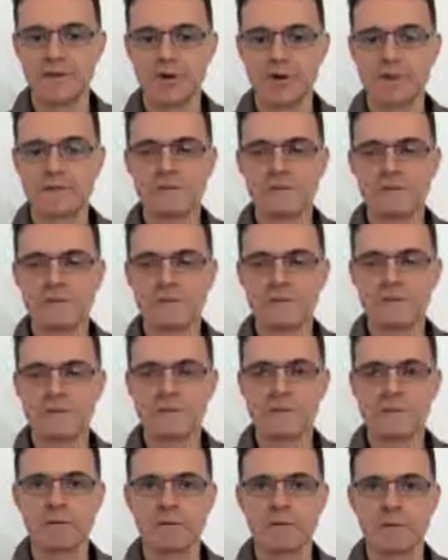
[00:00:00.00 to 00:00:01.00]

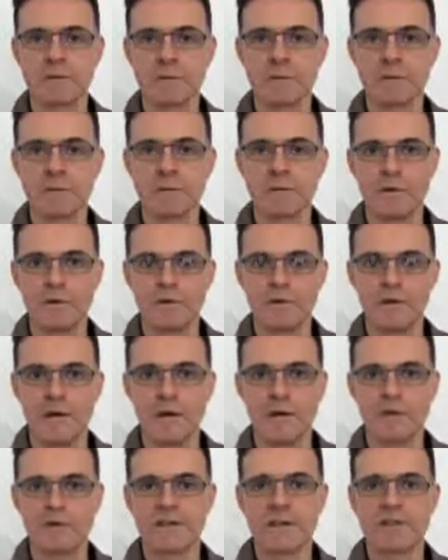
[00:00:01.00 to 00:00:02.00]
concepts which
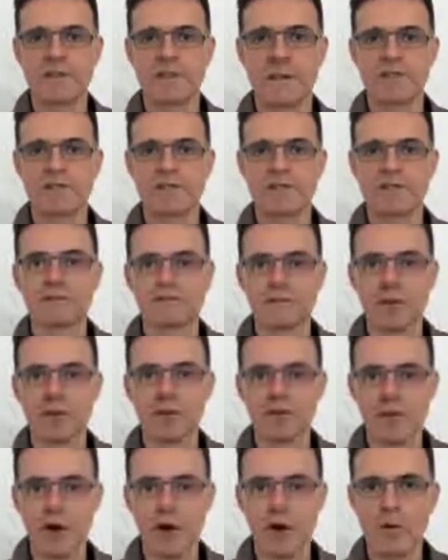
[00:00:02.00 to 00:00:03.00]
are the levels
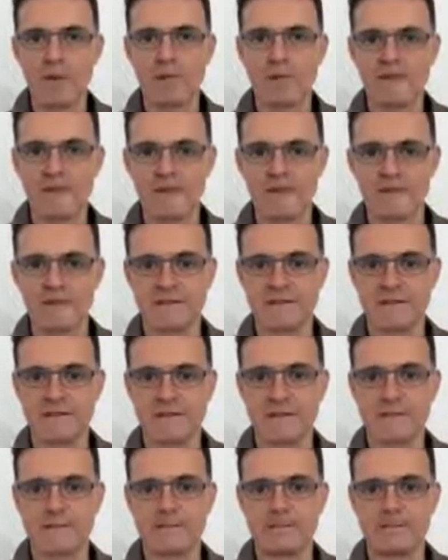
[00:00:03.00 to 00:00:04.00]
of
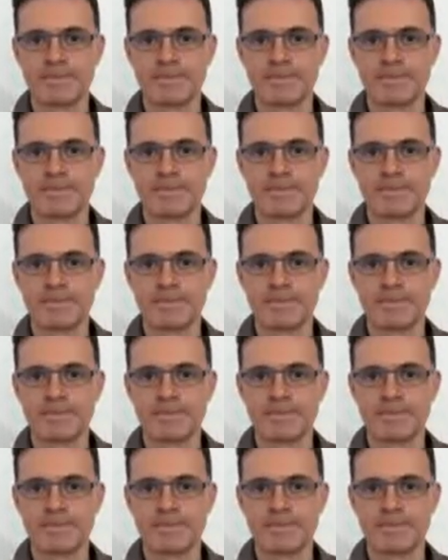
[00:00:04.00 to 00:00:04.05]
competency.